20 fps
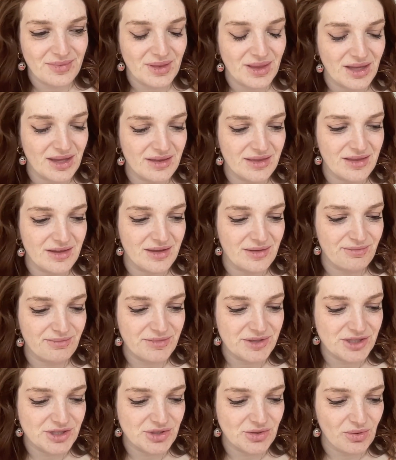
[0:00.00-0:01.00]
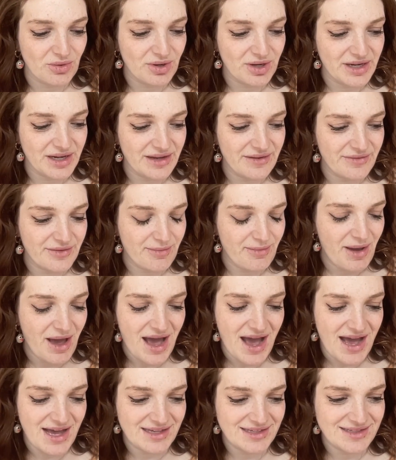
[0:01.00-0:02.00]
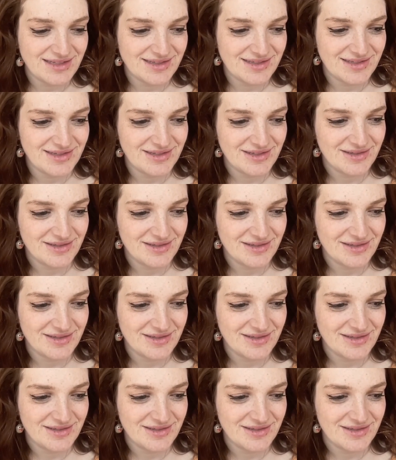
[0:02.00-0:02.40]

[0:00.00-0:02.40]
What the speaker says: the majority of the past